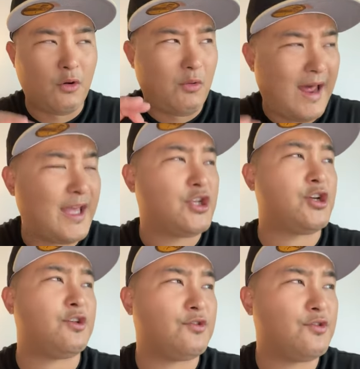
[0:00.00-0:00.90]

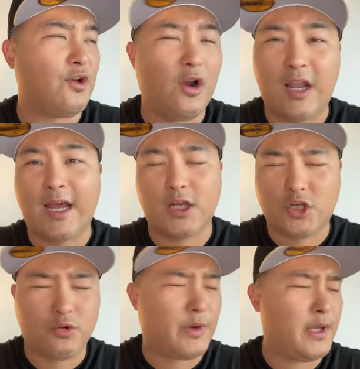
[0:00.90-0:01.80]
righteous are like a
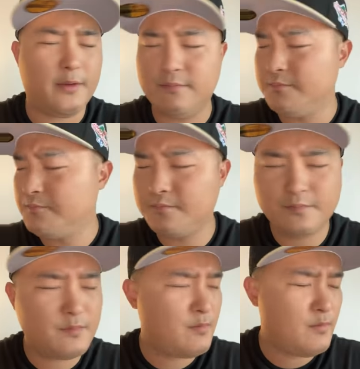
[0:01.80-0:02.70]
tree
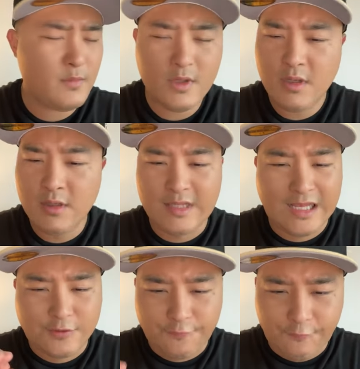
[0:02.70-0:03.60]

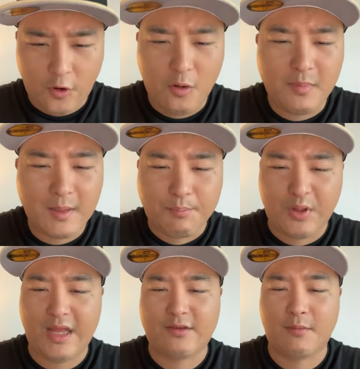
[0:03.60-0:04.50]
that's firmly
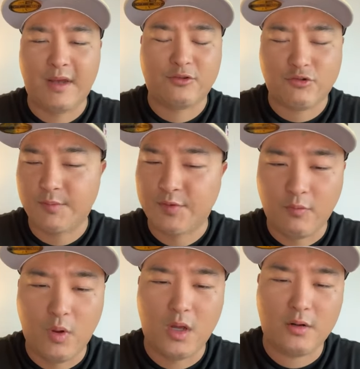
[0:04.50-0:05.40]
planted by streams
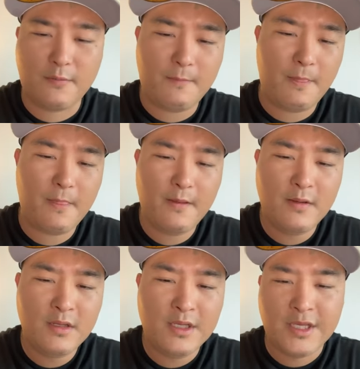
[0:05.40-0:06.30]
of water,
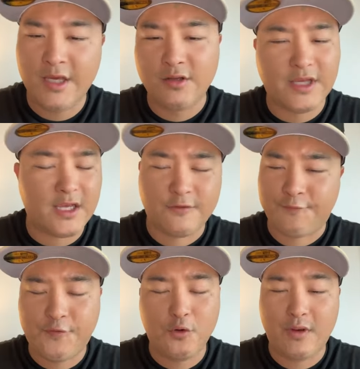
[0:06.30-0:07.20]
yielding its
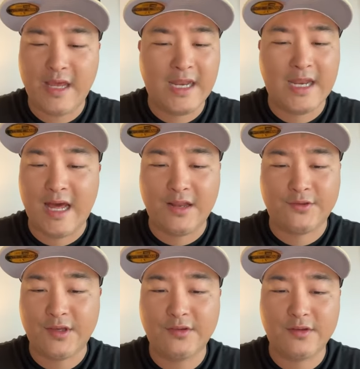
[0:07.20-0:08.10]
fruit in and out of
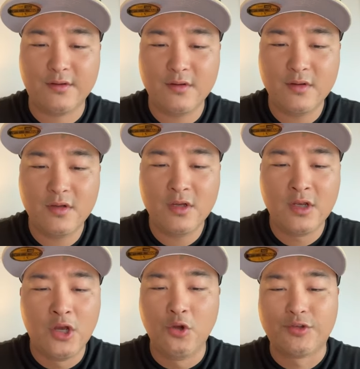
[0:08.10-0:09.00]
season,
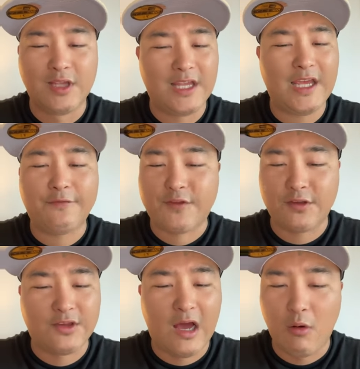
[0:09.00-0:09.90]
whose leaf
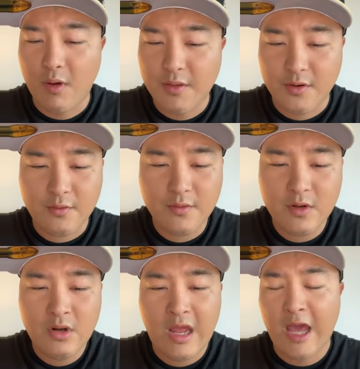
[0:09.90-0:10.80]
does not wither,
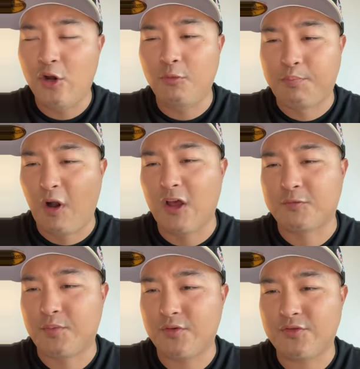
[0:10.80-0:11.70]
and who
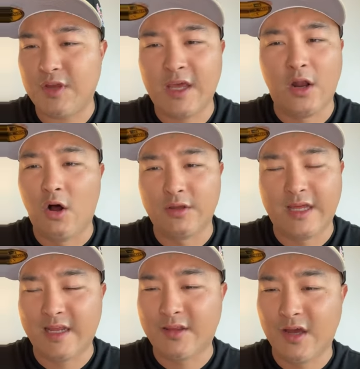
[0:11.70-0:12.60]
prospers in all
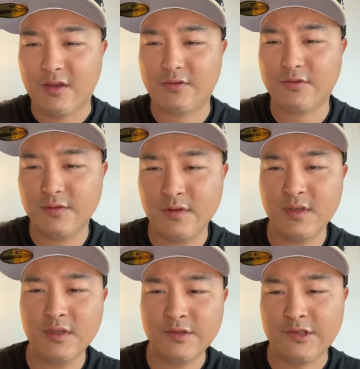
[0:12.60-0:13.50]
that he does.
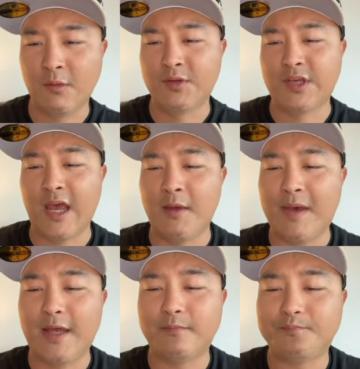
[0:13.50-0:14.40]
Someone say
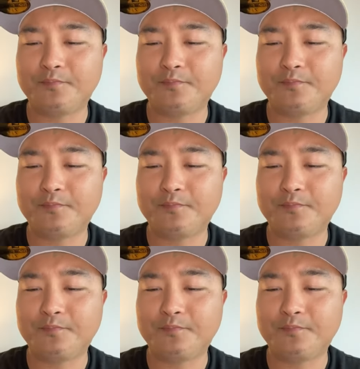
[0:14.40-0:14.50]
amen.